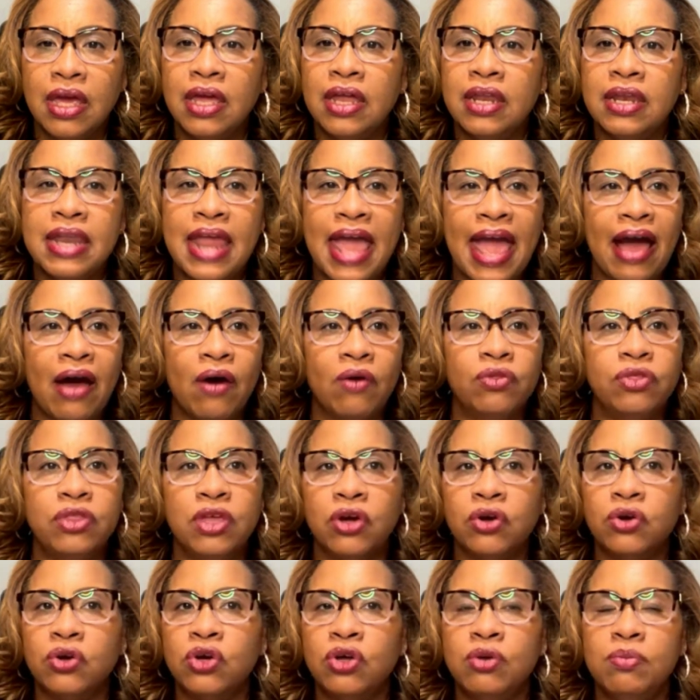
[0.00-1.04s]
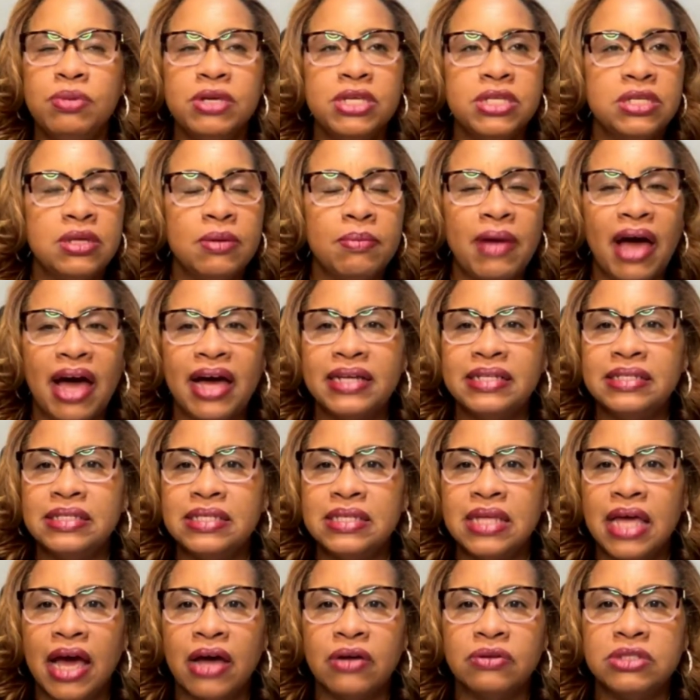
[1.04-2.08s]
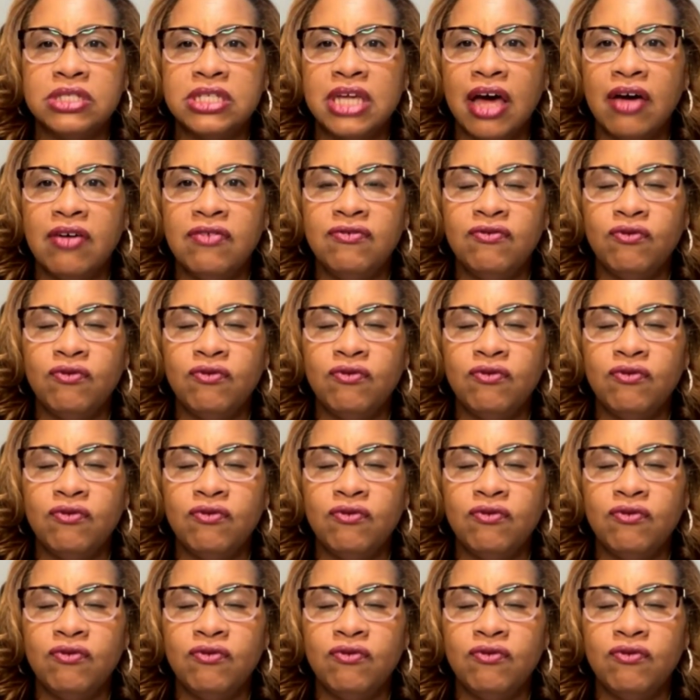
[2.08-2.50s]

Now, there could be some outside